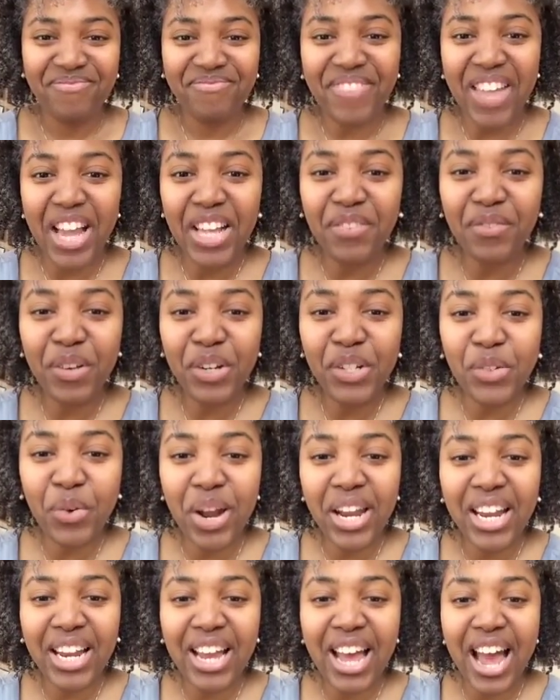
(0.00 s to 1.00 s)
Thanks for
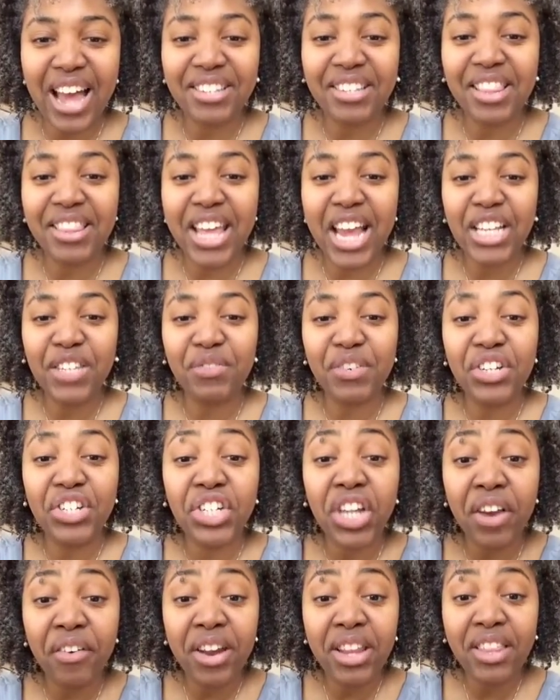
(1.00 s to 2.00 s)
joining, guys, and thanks for
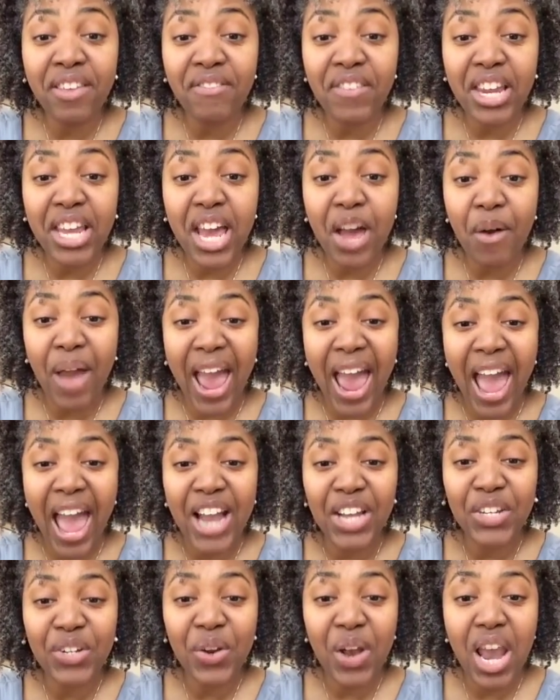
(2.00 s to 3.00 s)
sharing the video
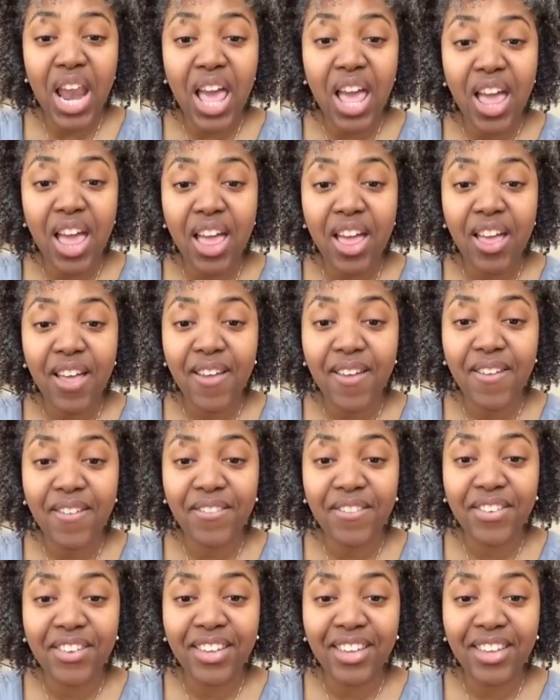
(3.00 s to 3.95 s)
and your love.